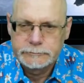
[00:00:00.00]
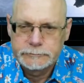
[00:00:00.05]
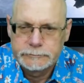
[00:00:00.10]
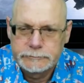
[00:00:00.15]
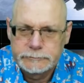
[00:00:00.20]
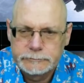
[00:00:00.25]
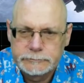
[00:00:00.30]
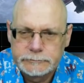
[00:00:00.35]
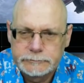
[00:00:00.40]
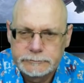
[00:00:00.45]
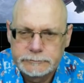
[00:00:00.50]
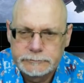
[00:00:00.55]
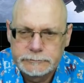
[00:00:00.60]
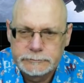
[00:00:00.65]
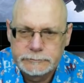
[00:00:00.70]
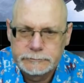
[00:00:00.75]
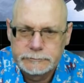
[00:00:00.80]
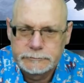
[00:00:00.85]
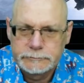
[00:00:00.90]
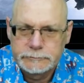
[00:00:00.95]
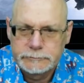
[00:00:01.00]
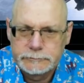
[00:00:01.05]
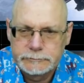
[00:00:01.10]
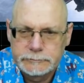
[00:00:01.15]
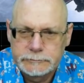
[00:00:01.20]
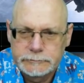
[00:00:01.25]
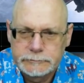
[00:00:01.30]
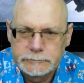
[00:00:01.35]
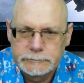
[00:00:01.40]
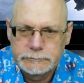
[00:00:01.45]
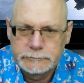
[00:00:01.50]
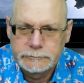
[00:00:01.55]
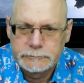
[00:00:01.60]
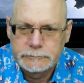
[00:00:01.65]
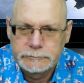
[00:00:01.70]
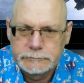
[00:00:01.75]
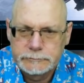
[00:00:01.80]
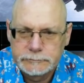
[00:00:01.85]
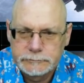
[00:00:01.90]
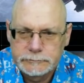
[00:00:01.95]

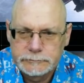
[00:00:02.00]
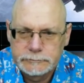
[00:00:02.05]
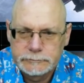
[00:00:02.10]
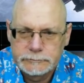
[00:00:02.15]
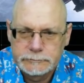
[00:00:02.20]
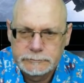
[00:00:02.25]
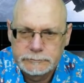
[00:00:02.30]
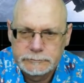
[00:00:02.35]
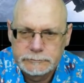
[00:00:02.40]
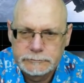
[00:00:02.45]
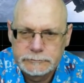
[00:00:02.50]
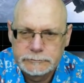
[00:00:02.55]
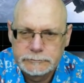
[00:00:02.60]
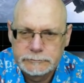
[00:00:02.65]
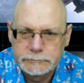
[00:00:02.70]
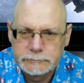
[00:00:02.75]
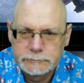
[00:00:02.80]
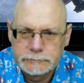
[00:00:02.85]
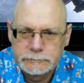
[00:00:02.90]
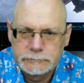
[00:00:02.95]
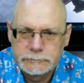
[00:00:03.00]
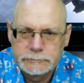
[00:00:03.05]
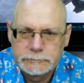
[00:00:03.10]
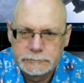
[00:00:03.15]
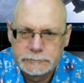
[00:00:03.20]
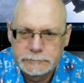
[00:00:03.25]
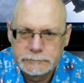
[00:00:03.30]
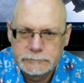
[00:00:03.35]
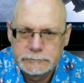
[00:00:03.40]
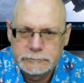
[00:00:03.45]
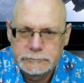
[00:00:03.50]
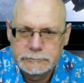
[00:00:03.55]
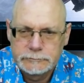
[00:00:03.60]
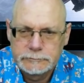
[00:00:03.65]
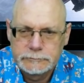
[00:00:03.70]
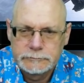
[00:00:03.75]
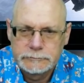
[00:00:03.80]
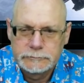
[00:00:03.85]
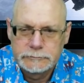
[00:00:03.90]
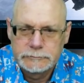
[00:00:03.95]

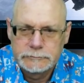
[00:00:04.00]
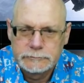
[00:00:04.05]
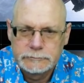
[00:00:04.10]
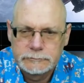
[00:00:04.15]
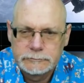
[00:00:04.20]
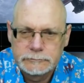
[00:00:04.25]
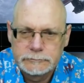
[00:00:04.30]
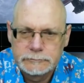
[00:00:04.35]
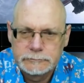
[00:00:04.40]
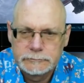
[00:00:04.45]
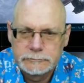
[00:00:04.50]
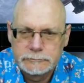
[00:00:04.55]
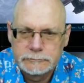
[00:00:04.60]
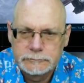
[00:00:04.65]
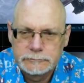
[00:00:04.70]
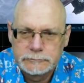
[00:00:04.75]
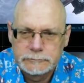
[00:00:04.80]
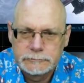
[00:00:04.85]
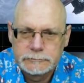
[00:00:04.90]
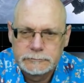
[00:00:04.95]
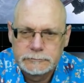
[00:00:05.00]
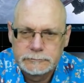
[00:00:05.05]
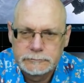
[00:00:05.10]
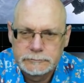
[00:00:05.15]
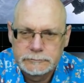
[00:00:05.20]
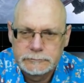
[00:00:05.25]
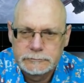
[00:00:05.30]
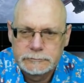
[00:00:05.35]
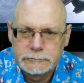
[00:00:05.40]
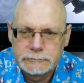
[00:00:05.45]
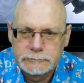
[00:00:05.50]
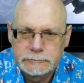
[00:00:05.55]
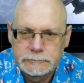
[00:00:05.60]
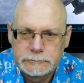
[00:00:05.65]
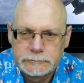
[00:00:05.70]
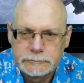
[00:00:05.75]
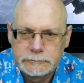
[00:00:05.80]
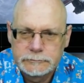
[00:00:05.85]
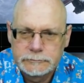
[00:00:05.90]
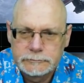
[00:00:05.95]

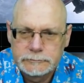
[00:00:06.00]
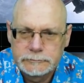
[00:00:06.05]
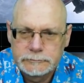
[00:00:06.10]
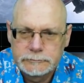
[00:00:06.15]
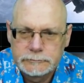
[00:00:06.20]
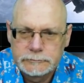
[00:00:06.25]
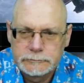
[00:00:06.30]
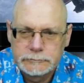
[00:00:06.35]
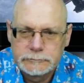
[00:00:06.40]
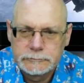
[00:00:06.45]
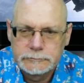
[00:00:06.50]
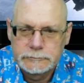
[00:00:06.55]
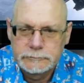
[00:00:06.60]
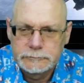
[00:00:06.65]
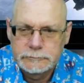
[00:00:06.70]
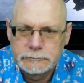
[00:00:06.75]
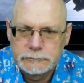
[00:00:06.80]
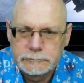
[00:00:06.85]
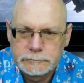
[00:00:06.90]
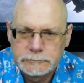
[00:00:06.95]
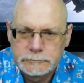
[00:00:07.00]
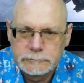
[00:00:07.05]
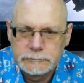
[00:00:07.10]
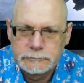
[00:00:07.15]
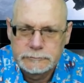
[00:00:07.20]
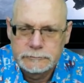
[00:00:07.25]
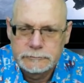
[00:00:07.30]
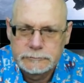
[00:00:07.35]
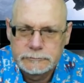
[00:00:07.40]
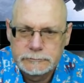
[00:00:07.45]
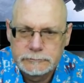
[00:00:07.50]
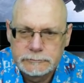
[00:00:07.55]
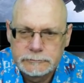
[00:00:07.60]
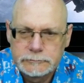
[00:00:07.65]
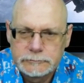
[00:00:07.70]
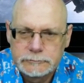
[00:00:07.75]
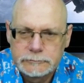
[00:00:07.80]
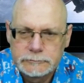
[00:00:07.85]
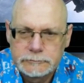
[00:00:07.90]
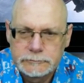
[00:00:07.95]
No words are spoken by the person on screen.